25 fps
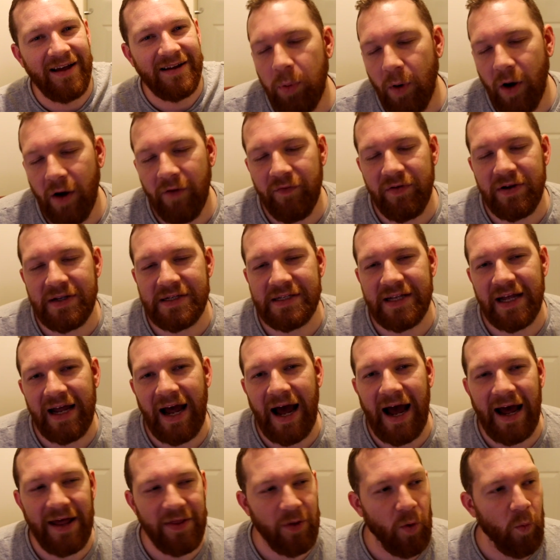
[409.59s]
But obviously
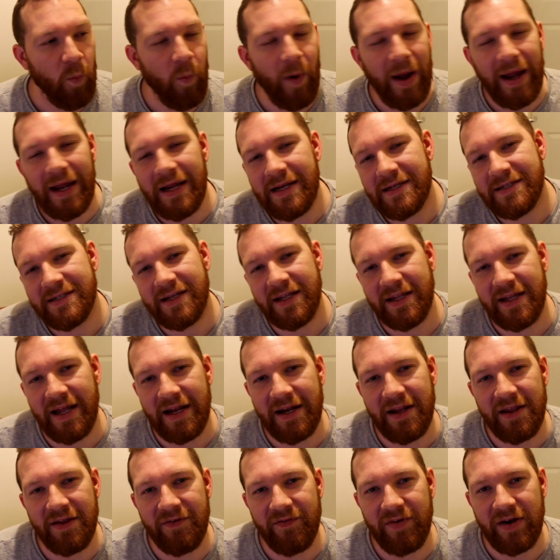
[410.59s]
either wait until the
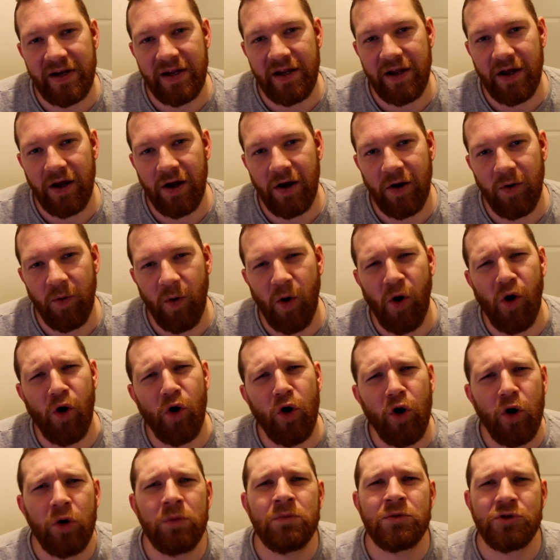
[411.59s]
end of the video or
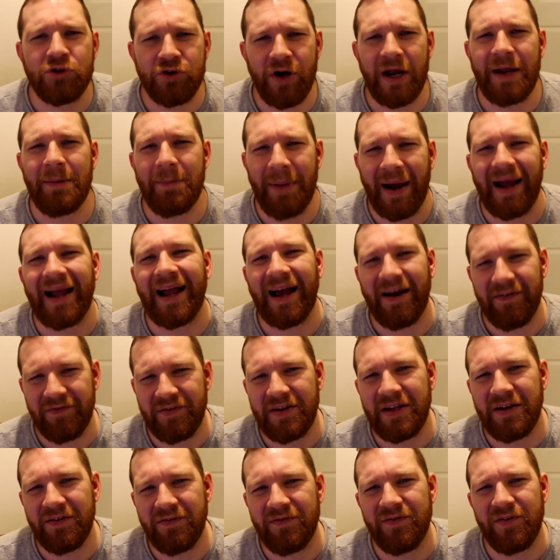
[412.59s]
come straight back
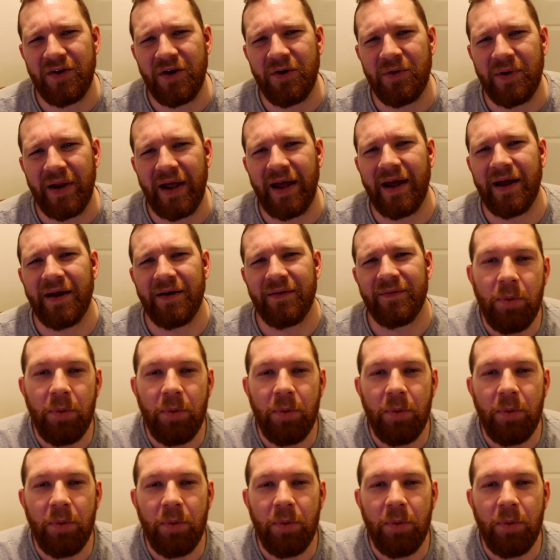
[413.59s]
after you've viewed it.